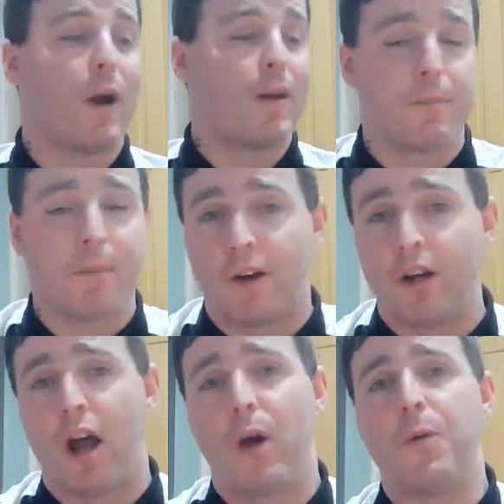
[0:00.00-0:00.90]
whether it be
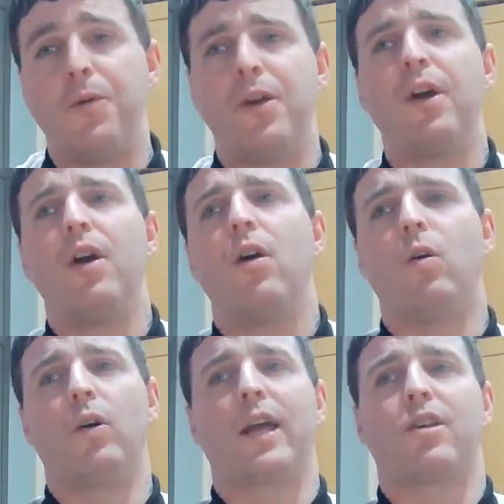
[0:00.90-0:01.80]
on loan
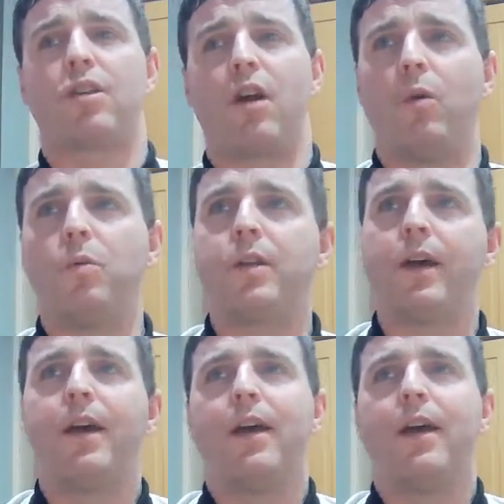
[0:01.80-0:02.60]
or get sold.